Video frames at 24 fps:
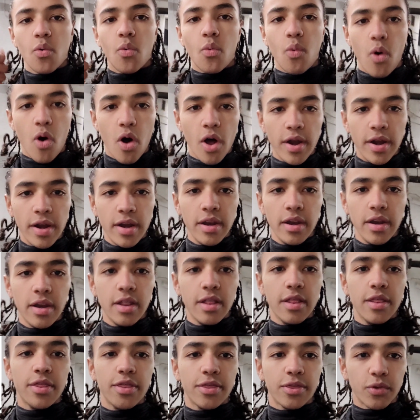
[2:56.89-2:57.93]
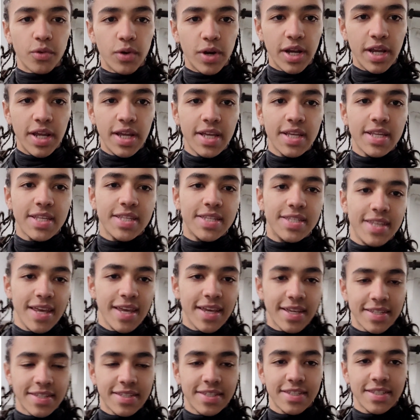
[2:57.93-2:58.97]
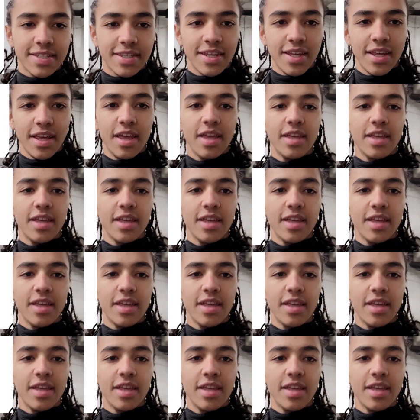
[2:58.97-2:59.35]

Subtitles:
1, 3, 6.